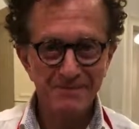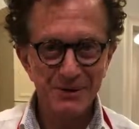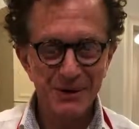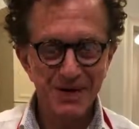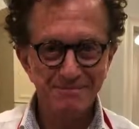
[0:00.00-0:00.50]

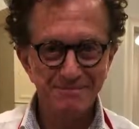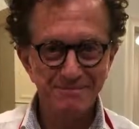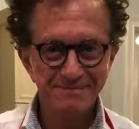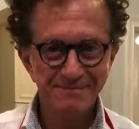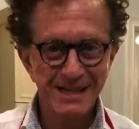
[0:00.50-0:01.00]
Okay,
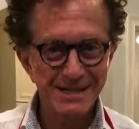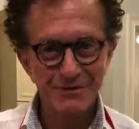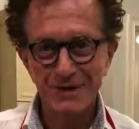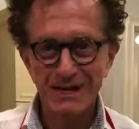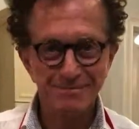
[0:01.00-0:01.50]
that's
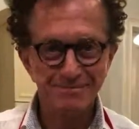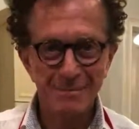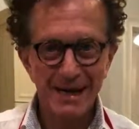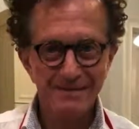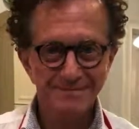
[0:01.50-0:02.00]
it for now.
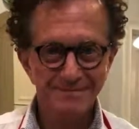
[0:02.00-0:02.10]
Bye.